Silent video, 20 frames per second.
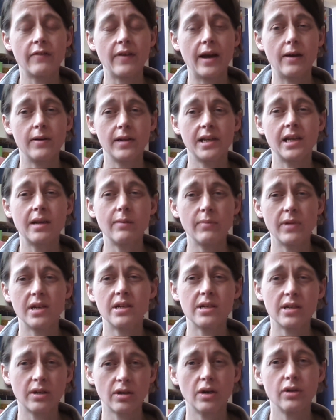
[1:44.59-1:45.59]
how elite
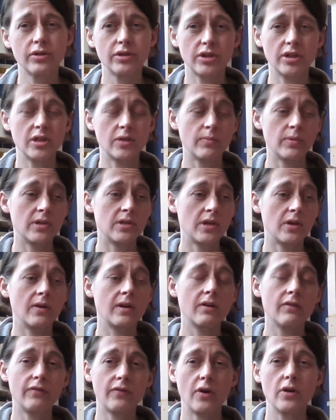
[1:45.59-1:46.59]
media cultures pursuing
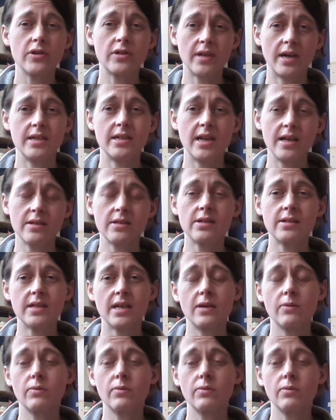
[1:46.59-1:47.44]
a false identity